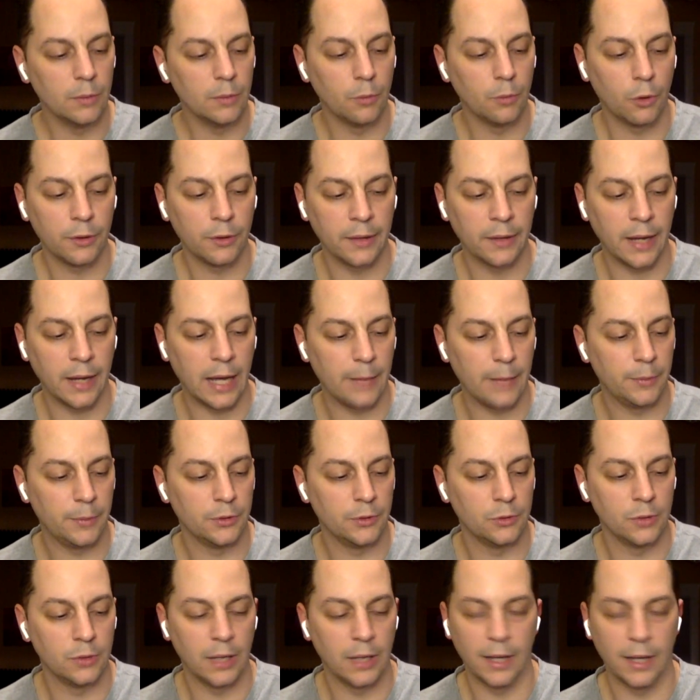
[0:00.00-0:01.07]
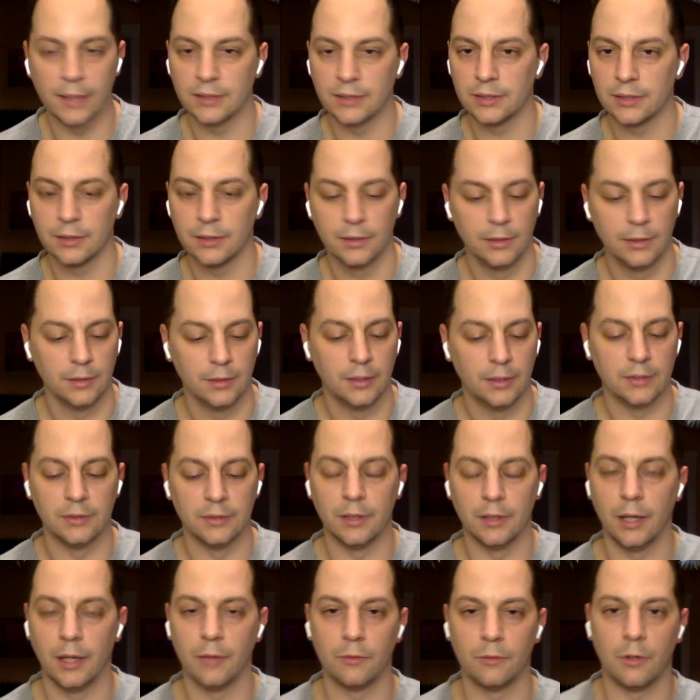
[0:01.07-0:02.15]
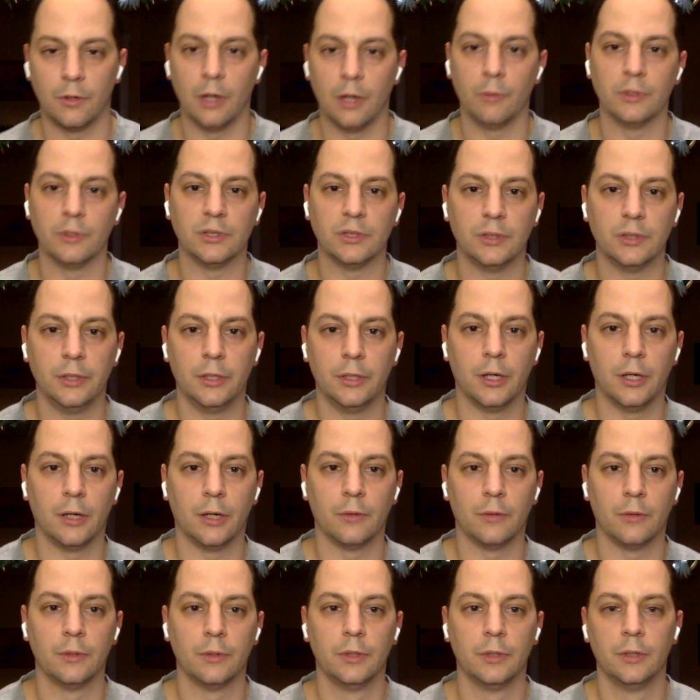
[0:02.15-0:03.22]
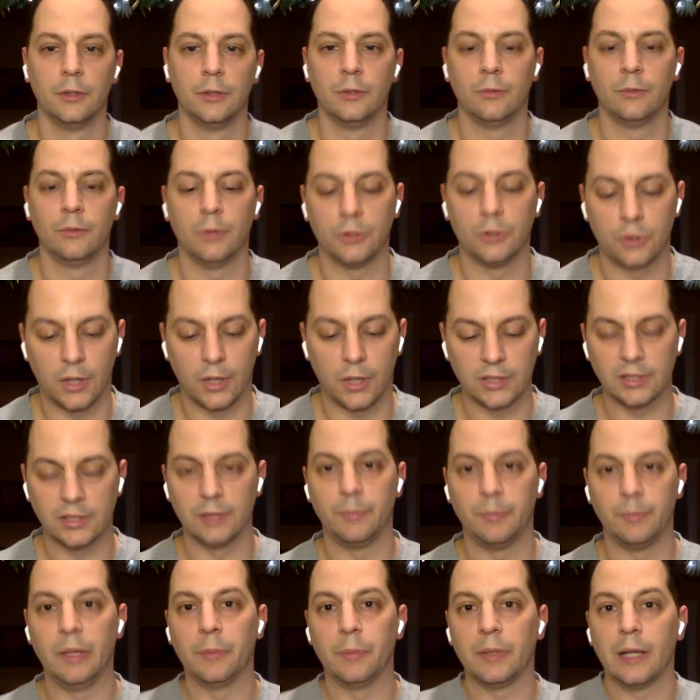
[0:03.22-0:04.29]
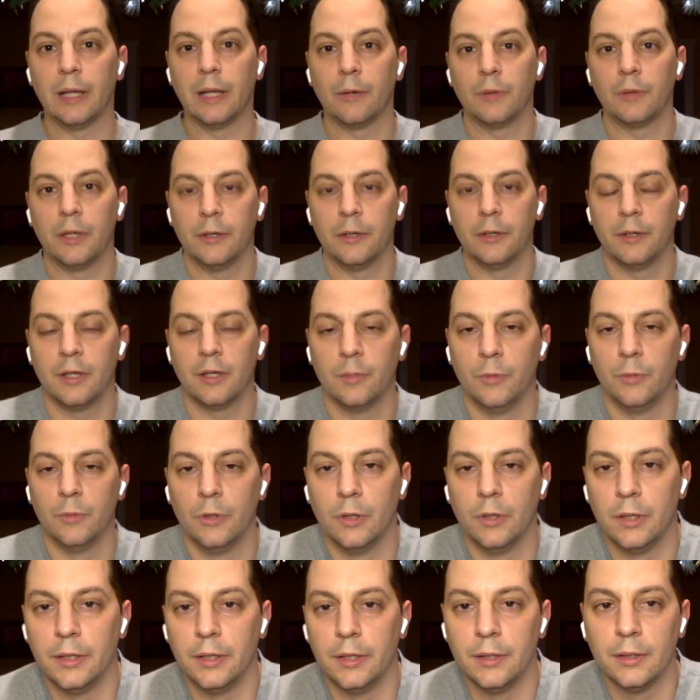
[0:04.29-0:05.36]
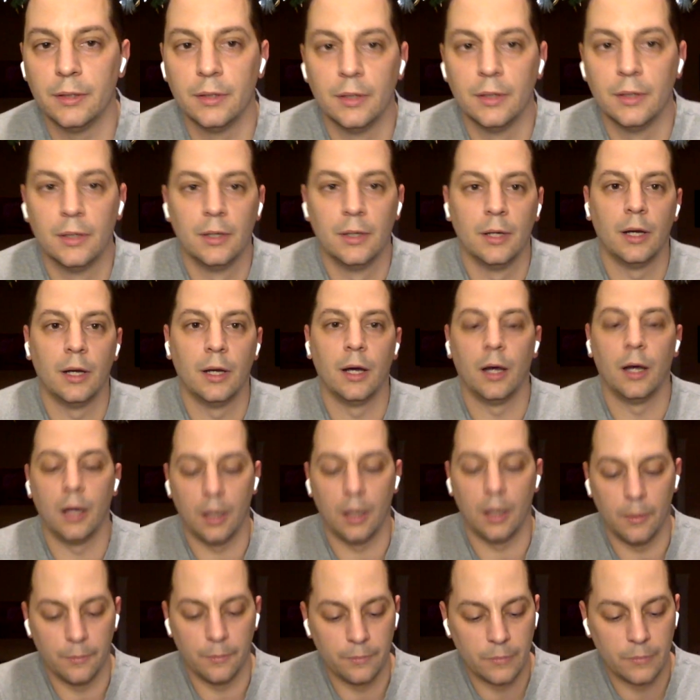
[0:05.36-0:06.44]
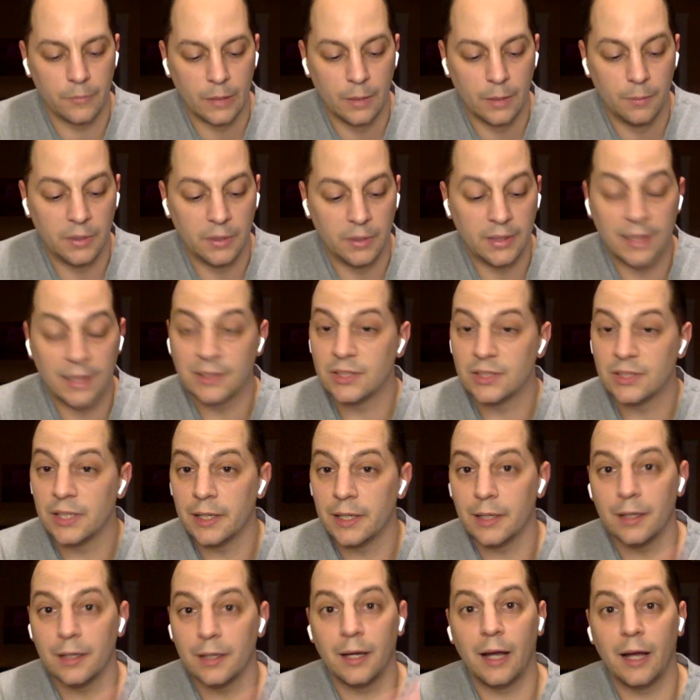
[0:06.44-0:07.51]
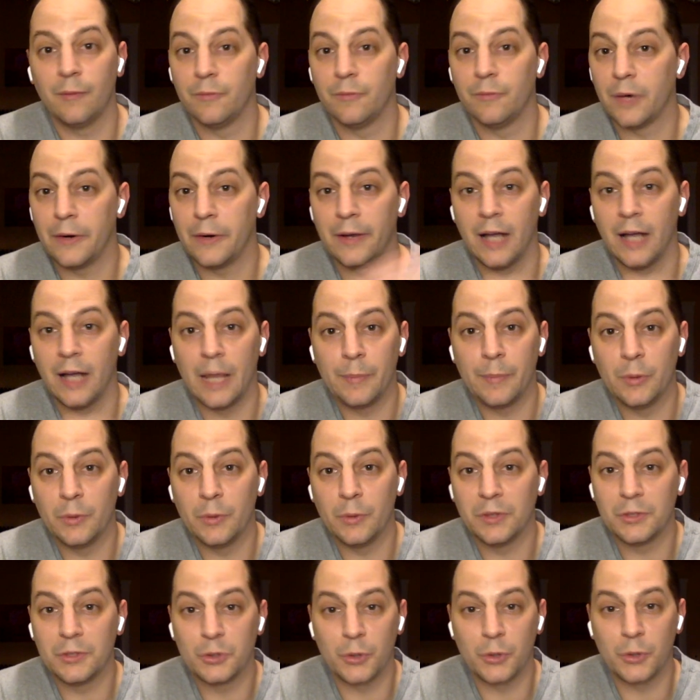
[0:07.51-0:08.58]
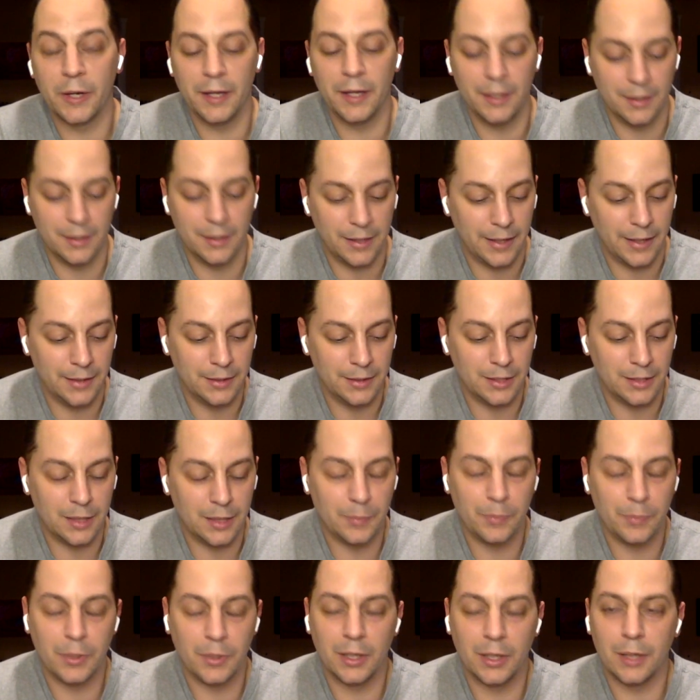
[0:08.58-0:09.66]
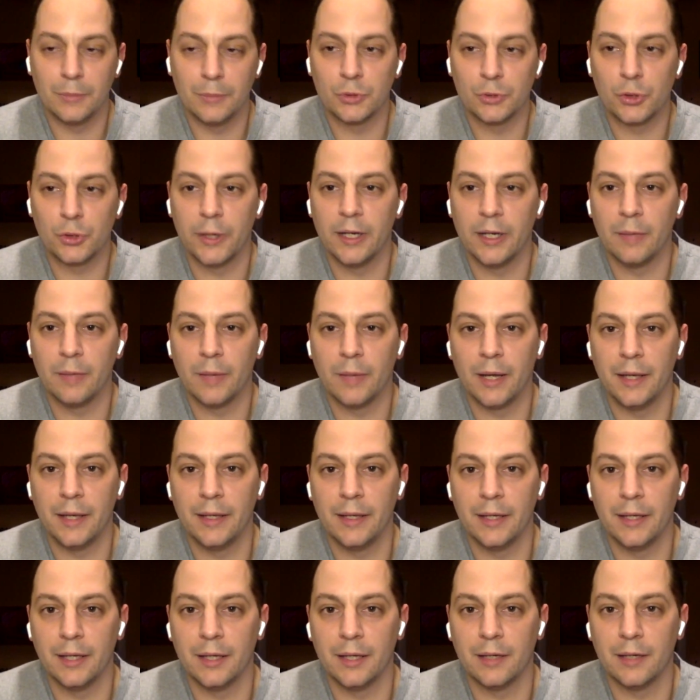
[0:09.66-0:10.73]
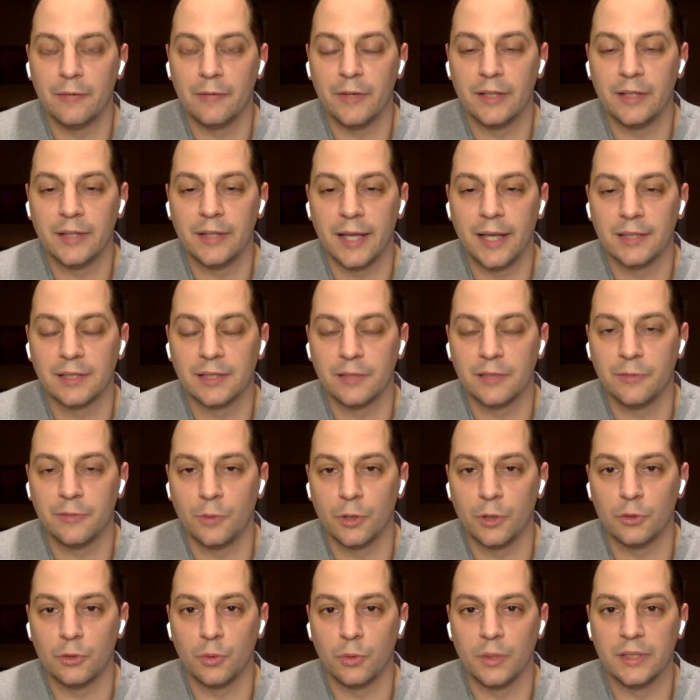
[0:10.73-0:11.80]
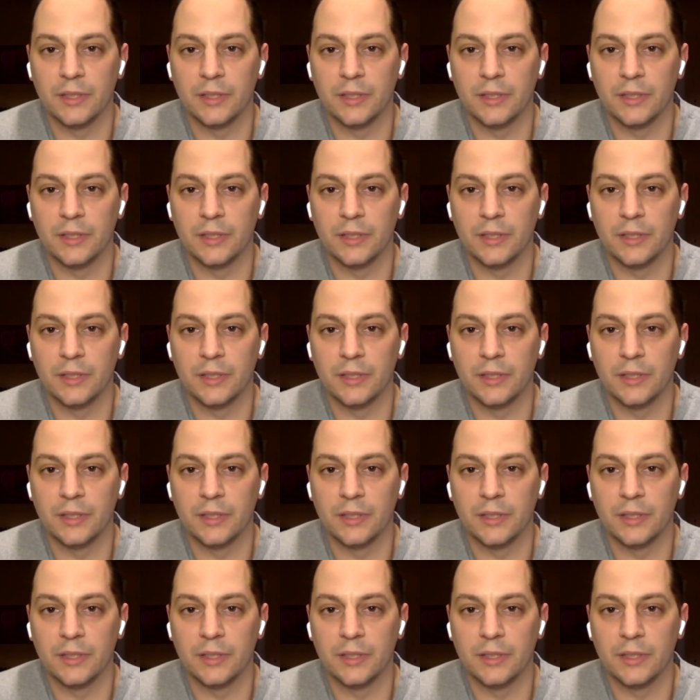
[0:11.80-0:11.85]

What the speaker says: be more than happy to, guys. There's nothing wrong with with trusting people out there in the community. But that's it. I'm very happy with the trade. Ended up trading my Fantastic Four